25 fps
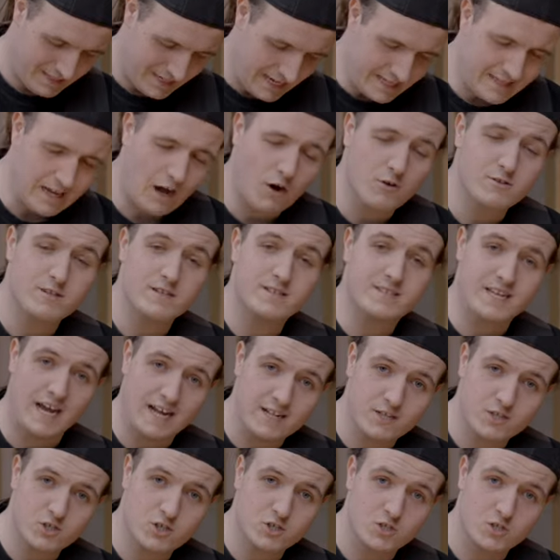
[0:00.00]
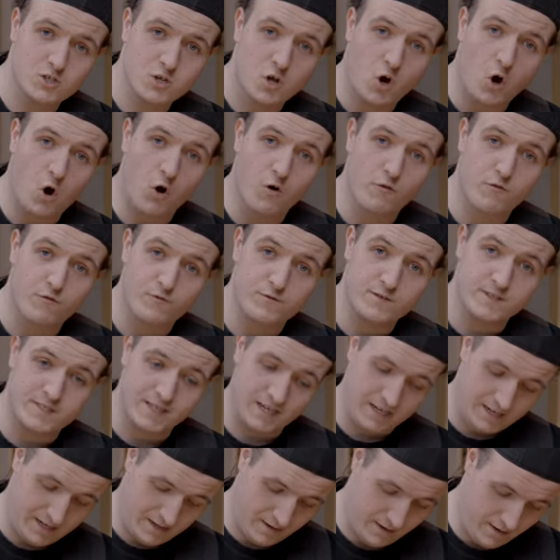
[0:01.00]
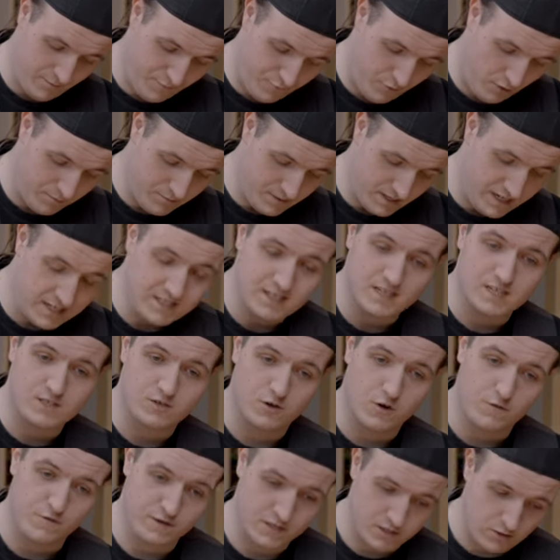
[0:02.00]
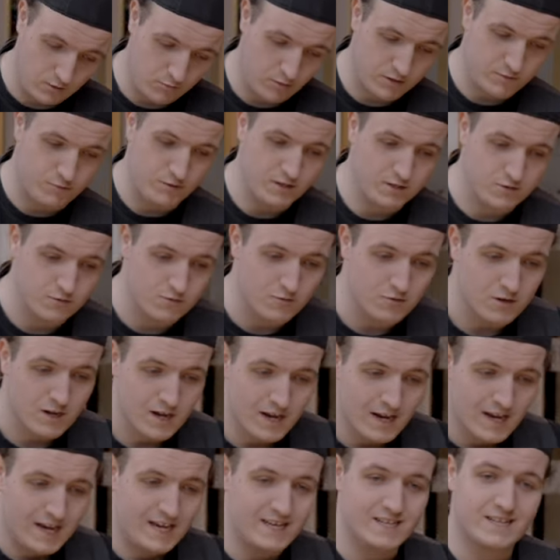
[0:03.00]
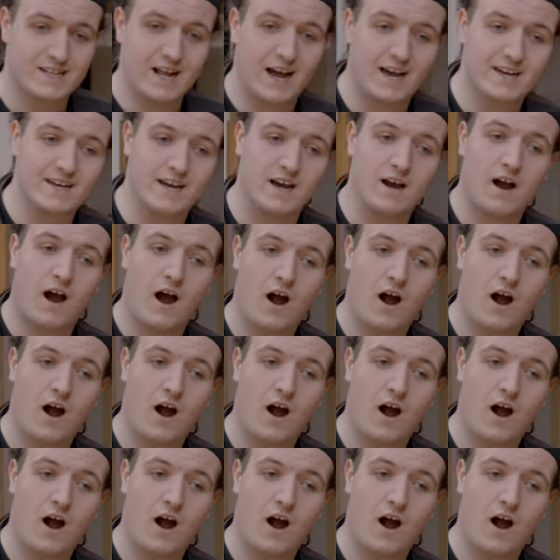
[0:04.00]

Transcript: get out the tension of the uh, from the heating surface. So what we do is like a